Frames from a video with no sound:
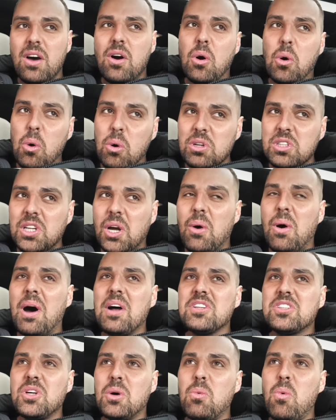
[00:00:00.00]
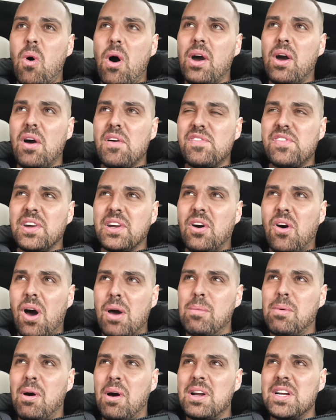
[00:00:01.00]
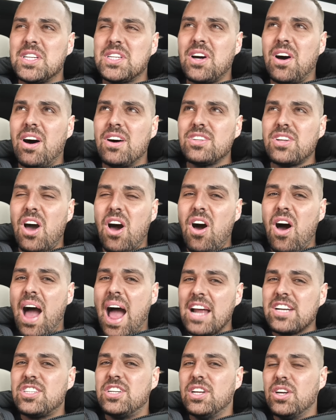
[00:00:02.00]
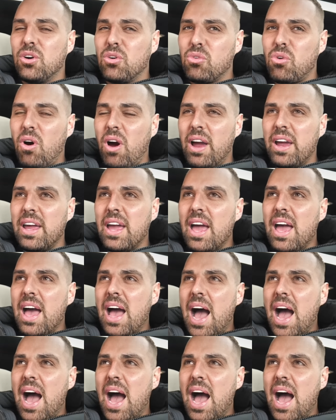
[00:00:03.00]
Also answer why I think high mileage cars are actually all right.